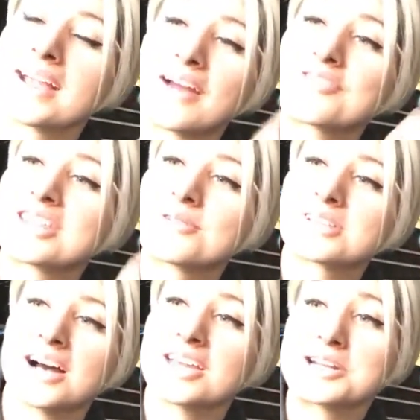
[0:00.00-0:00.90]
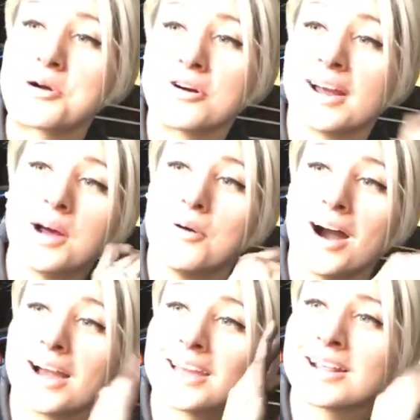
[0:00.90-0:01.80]
Everything was hunky-dory. I
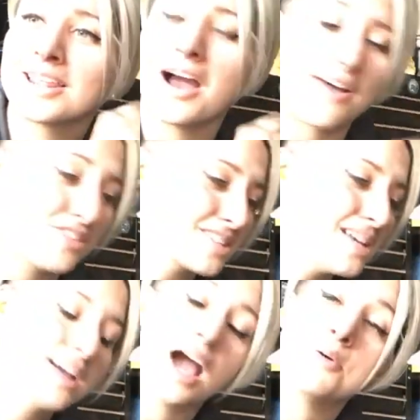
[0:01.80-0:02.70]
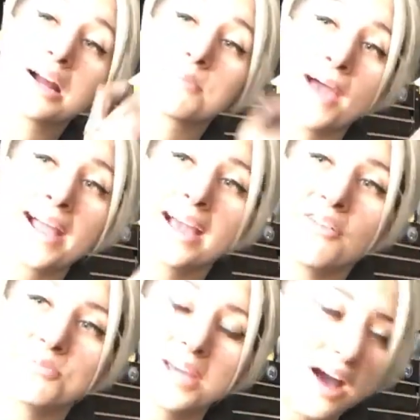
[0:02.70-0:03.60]
walked into the office. I walked back
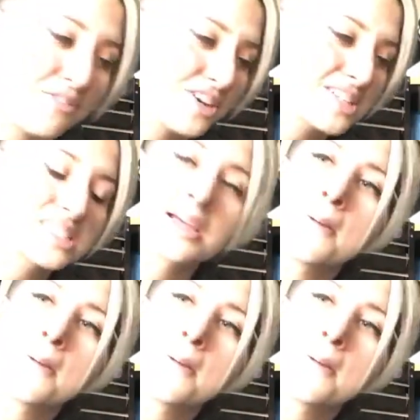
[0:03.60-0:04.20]
out from the office,